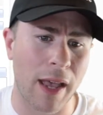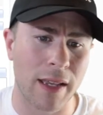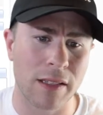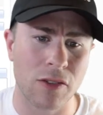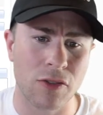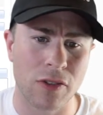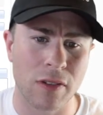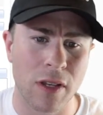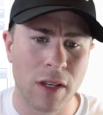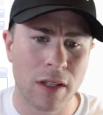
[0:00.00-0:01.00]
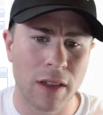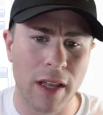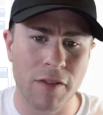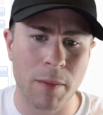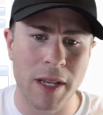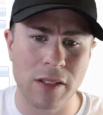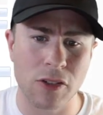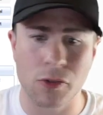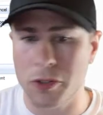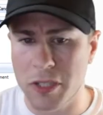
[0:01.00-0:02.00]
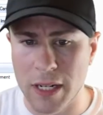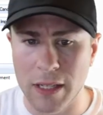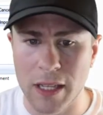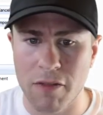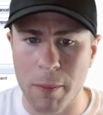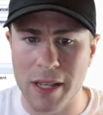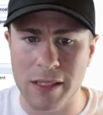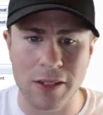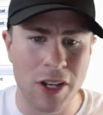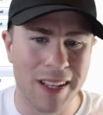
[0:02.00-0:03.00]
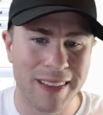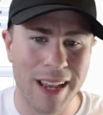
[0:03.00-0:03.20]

I guess you just left a message or you didn't leave a message.